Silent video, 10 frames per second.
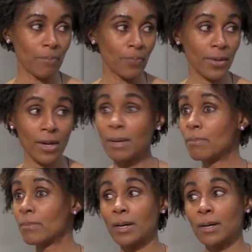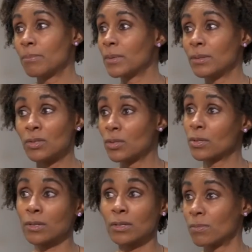I love I'm I'm a
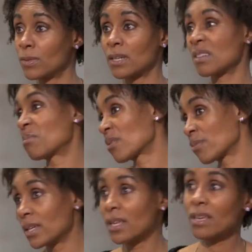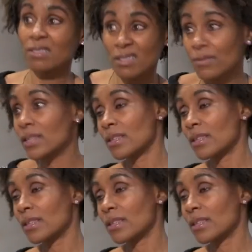nerd when it comes to reading and stuff like